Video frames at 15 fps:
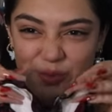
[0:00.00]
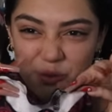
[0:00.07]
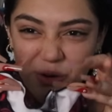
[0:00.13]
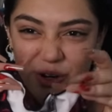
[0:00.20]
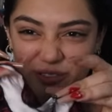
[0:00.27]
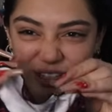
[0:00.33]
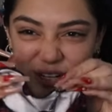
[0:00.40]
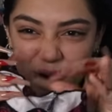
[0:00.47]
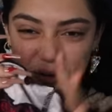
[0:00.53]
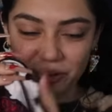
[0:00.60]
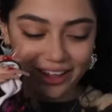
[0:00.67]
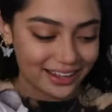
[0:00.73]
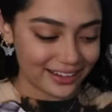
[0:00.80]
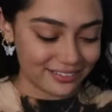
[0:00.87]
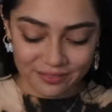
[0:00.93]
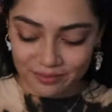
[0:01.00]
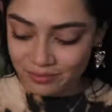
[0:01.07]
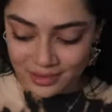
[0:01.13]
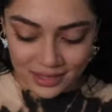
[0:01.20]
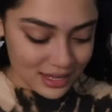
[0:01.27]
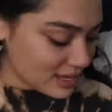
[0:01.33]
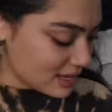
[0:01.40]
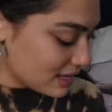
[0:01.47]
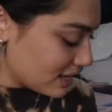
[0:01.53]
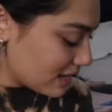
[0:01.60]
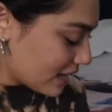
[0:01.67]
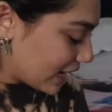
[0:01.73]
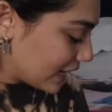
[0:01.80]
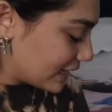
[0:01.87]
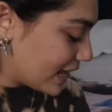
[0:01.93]
whatever you call that.
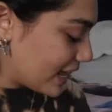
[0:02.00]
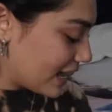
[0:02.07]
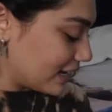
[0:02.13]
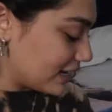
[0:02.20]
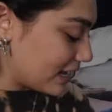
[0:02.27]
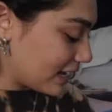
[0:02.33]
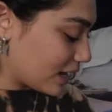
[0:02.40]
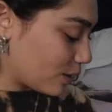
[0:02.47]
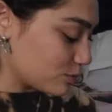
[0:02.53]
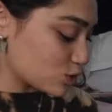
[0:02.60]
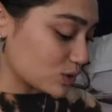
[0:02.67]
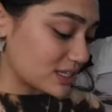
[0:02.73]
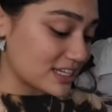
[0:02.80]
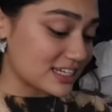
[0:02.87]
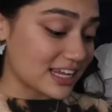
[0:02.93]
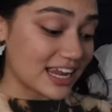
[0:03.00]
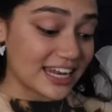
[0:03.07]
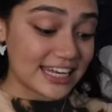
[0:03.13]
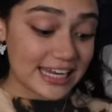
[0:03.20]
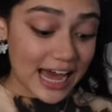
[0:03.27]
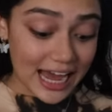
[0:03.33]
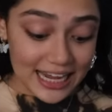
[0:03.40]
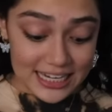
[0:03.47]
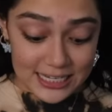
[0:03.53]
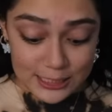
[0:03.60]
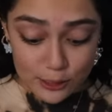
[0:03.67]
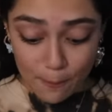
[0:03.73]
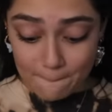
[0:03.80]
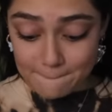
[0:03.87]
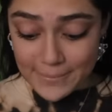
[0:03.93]
And then it comes with these
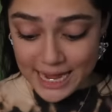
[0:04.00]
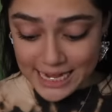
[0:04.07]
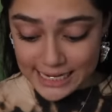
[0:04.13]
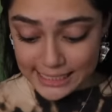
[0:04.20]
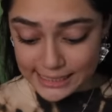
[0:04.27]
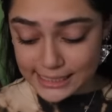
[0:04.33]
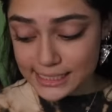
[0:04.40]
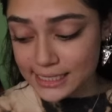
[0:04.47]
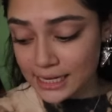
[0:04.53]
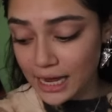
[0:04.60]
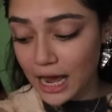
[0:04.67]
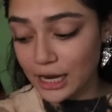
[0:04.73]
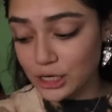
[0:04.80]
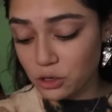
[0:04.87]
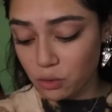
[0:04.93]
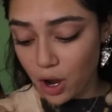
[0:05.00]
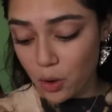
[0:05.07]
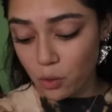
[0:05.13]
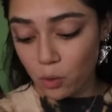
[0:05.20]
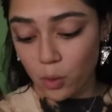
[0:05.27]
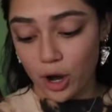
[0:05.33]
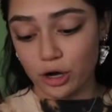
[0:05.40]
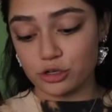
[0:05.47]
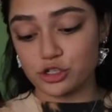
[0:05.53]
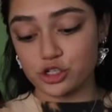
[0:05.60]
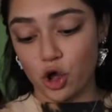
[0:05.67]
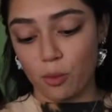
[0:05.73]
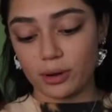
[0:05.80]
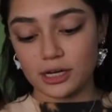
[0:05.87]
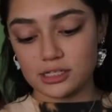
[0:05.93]
nice pants that I know I will wear
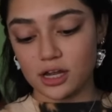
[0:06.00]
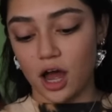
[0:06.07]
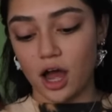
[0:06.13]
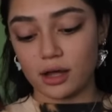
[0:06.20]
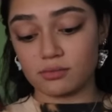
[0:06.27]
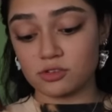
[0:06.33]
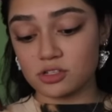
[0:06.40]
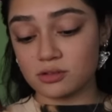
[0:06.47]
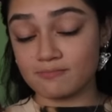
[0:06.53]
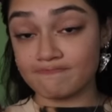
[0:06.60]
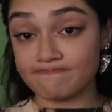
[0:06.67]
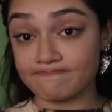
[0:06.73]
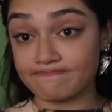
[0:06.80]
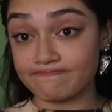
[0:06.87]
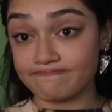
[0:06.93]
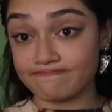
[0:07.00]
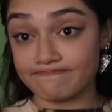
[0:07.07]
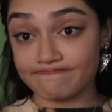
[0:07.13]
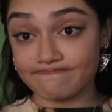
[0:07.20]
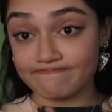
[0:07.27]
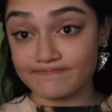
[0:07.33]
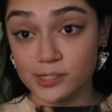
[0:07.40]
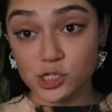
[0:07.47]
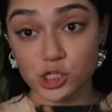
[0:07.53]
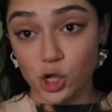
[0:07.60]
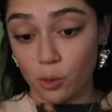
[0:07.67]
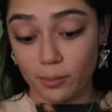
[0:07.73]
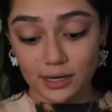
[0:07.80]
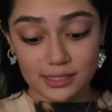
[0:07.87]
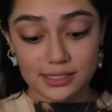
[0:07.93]
so many times.
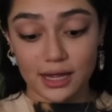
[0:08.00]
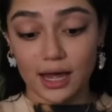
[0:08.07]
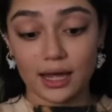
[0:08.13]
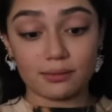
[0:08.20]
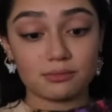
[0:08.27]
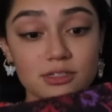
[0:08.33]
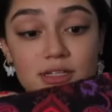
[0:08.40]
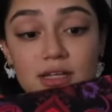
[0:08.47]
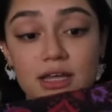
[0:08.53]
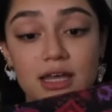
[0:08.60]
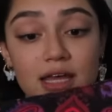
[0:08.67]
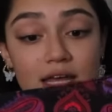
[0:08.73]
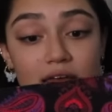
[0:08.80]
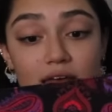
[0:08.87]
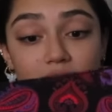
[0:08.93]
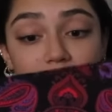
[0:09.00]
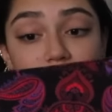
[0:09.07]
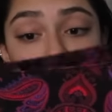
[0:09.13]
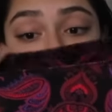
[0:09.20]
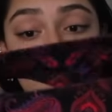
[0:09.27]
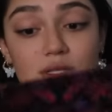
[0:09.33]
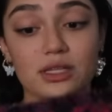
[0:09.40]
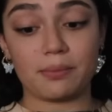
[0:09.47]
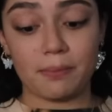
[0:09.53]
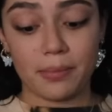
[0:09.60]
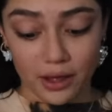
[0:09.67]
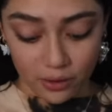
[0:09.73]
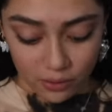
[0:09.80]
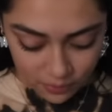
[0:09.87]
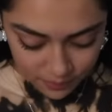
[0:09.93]
So many times. It comes with the
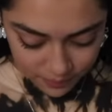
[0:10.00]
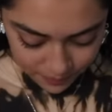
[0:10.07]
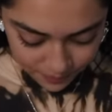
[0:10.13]
belt,